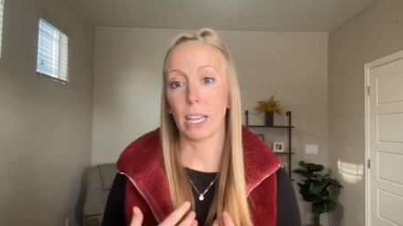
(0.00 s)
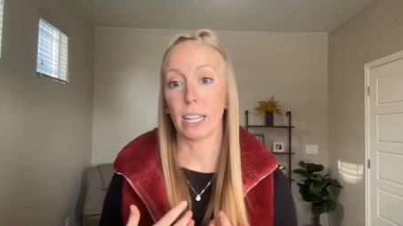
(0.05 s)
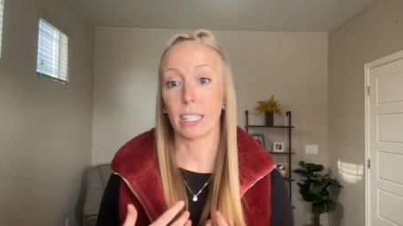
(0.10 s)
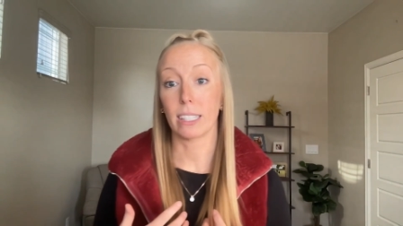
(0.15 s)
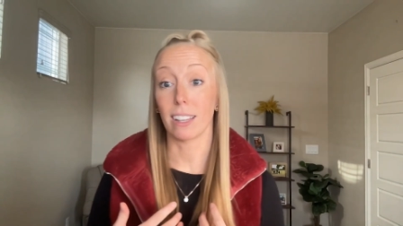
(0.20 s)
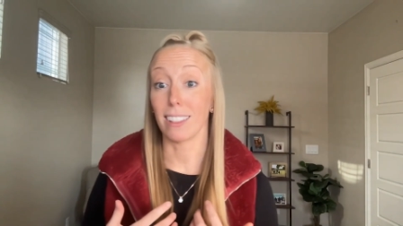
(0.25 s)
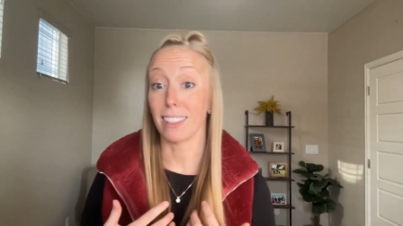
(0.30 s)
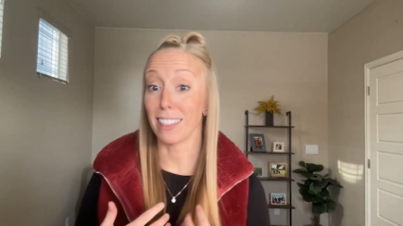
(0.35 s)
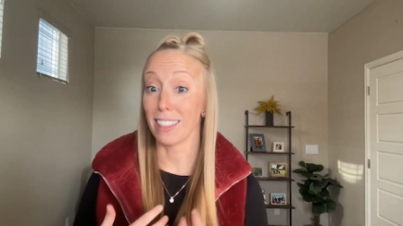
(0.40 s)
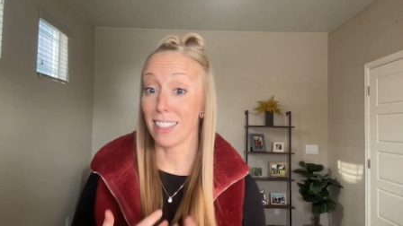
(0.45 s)

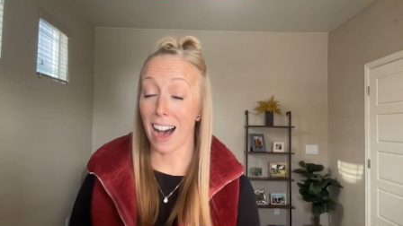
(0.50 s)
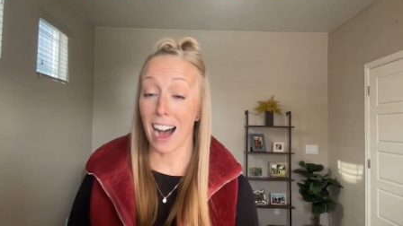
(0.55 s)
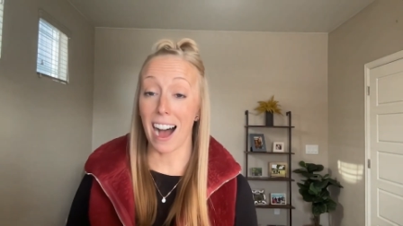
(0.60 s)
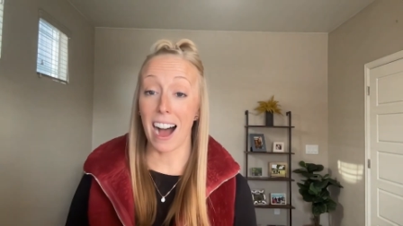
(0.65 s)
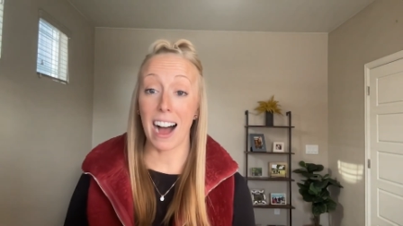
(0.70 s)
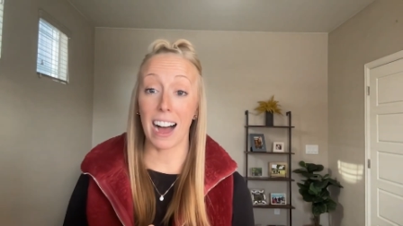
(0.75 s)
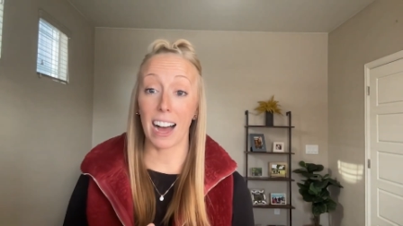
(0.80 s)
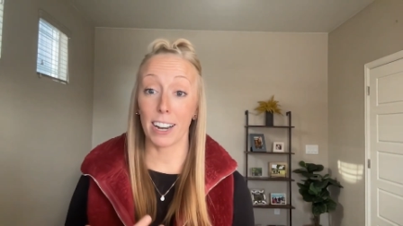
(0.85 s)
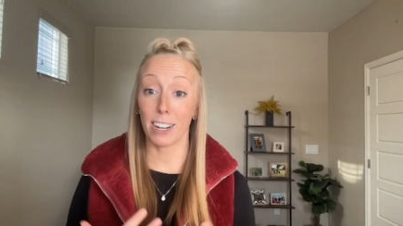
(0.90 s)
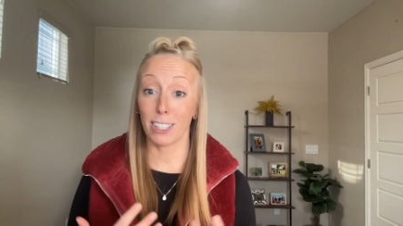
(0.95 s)
because a
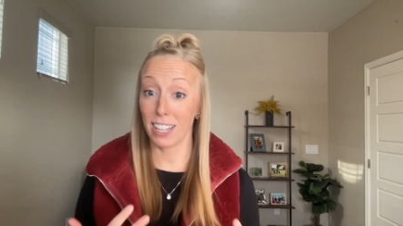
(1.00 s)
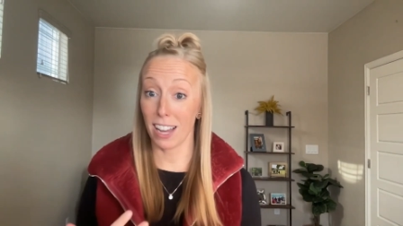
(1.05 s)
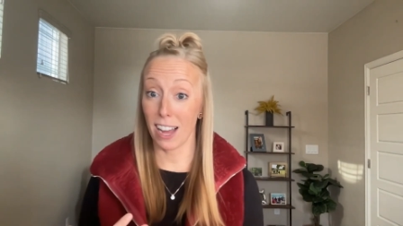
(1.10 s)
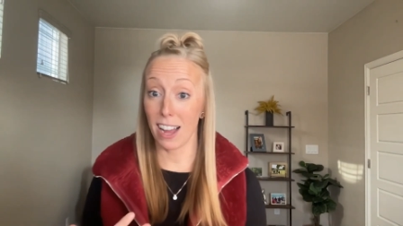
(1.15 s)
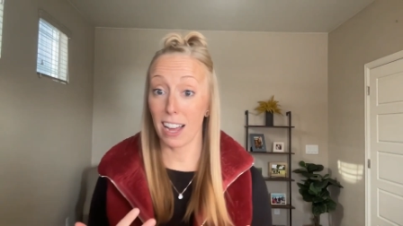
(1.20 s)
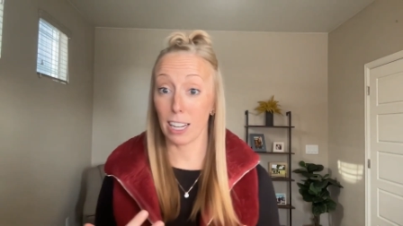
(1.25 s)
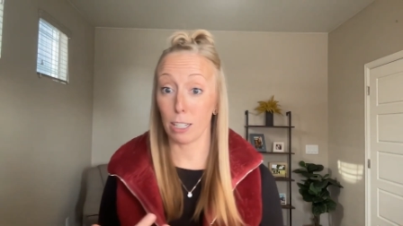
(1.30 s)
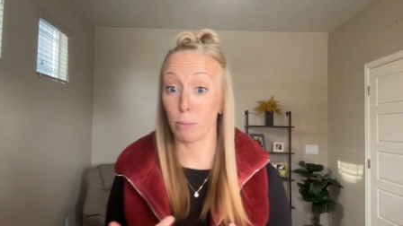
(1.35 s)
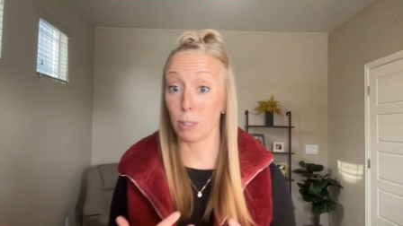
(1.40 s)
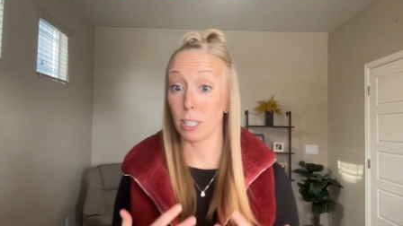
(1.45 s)
lot of
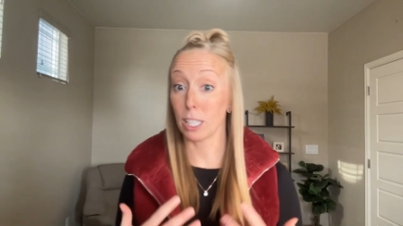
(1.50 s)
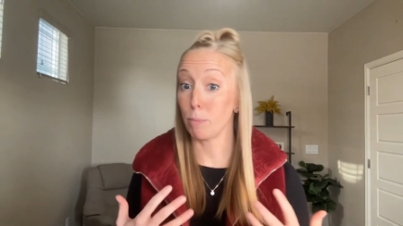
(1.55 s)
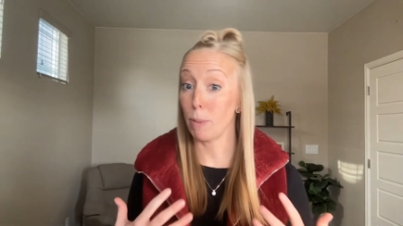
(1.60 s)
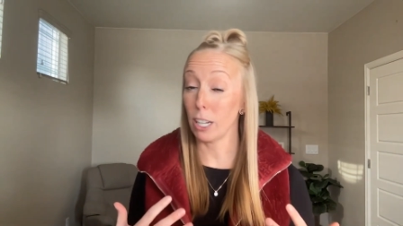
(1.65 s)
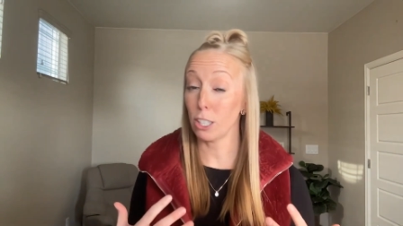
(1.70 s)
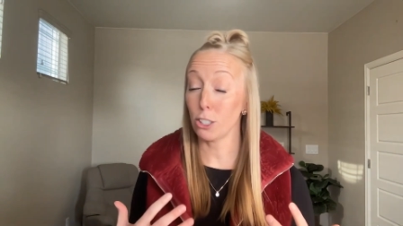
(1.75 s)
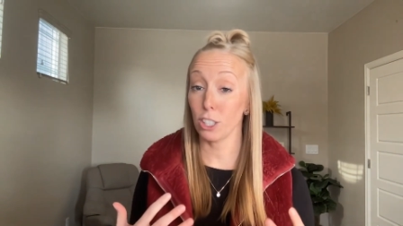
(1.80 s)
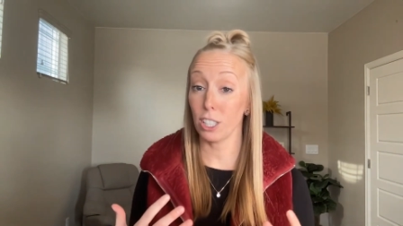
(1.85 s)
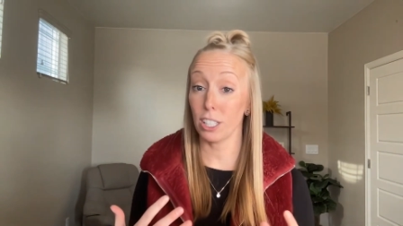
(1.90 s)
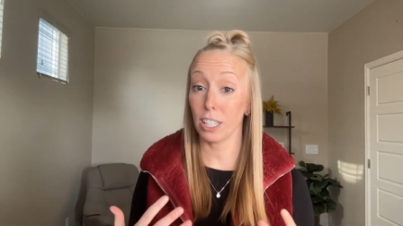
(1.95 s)
times
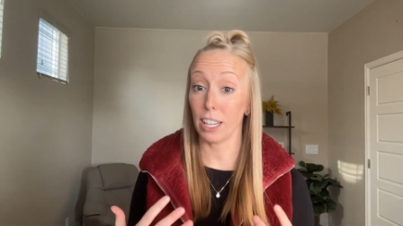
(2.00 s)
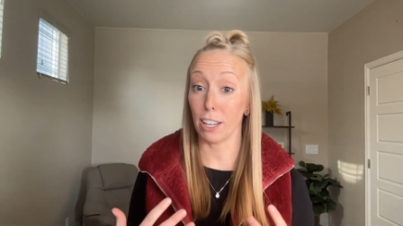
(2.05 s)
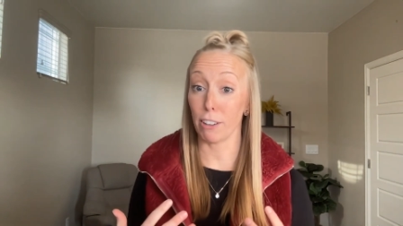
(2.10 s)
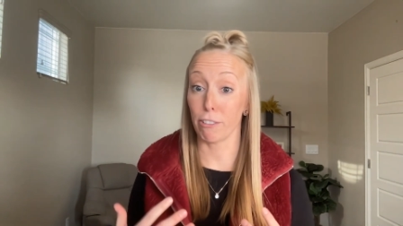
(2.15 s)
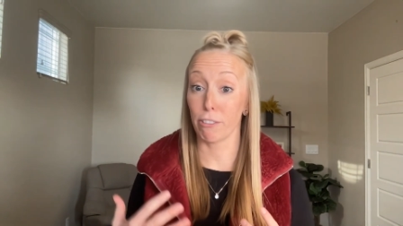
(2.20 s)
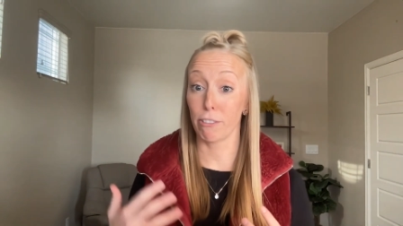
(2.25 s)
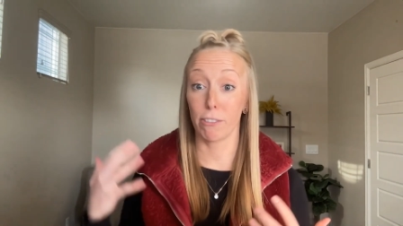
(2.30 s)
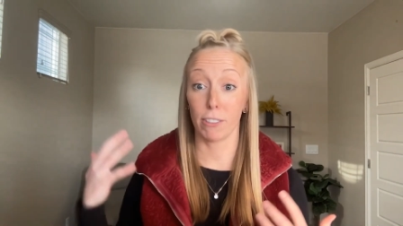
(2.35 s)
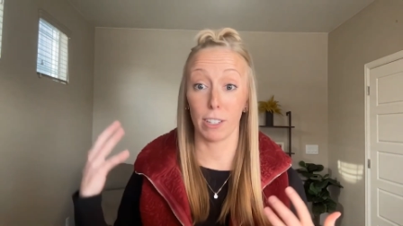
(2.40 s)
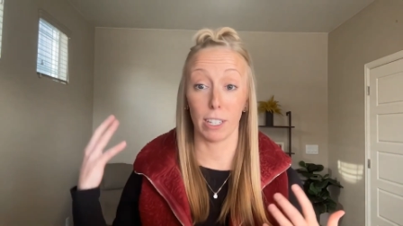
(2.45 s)
especially if